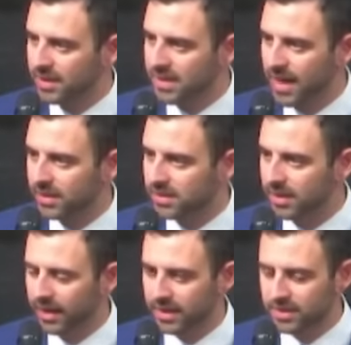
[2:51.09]
attacks
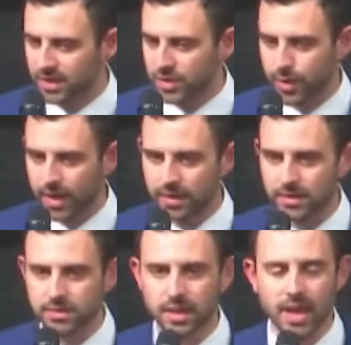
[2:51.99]
against
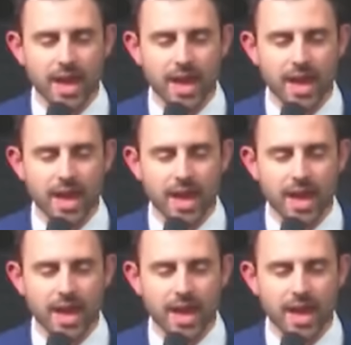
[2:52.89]
Israelis,